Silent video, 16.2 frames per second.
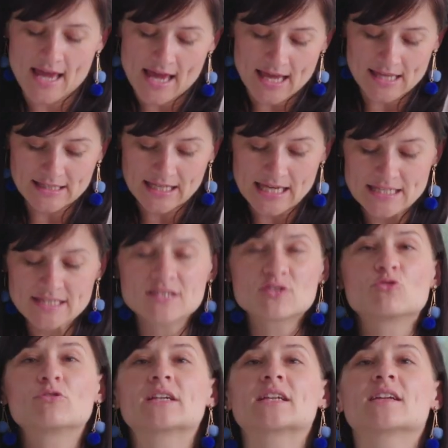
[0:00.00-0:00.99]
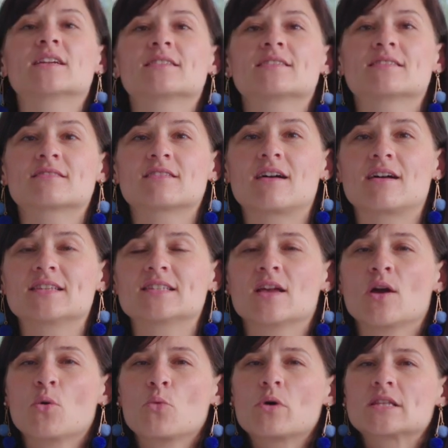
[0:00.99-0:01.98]
and historic sites.
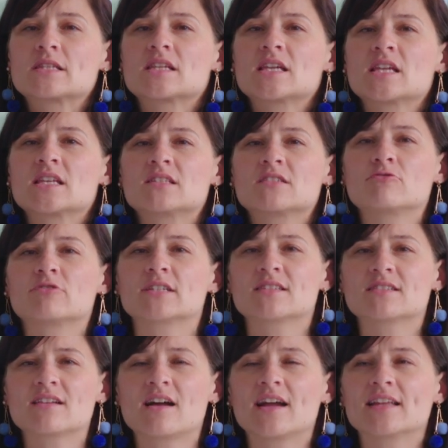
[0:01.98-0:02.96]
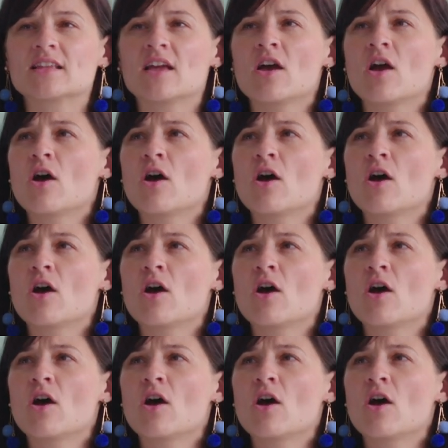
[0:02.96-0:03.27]
What is a historic site?